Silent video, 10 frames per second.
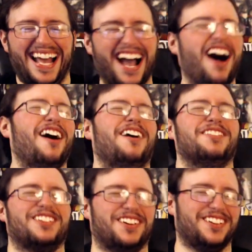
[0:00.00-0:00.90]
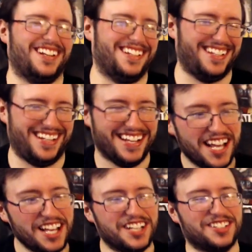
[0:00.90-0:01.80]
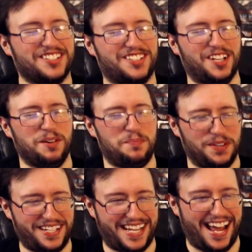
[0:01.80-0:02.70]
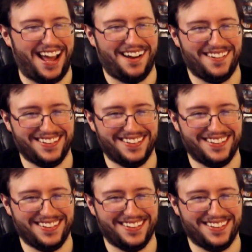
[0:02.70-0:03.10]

Oh, I'm sorry I did it. You stupid cow.